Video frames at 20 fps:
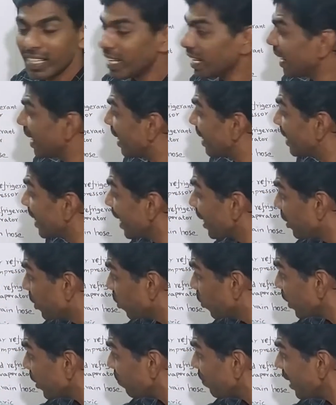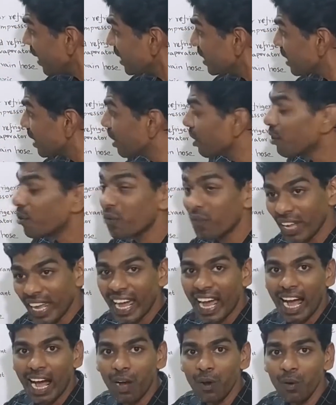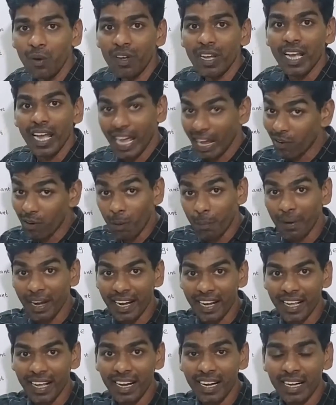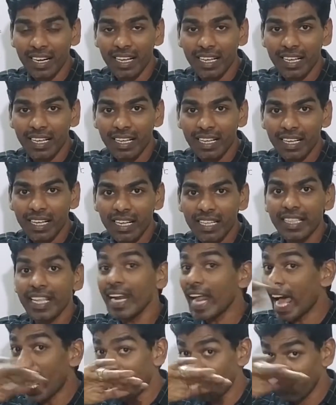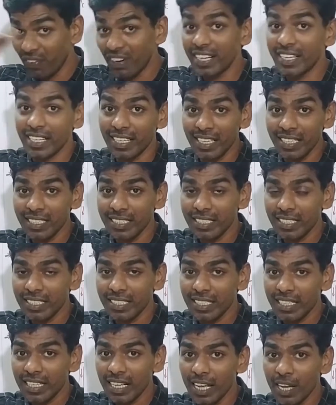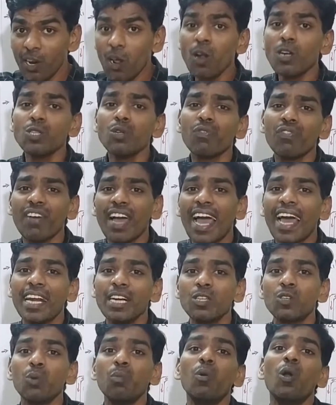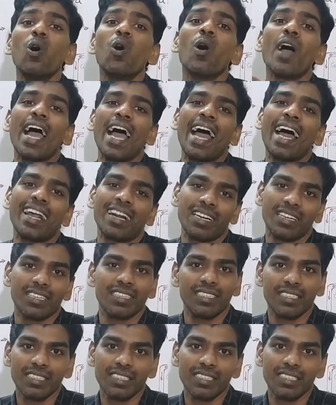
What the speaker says: In the indoor unit, we have evaporator, then air filters, and also fan to blow air.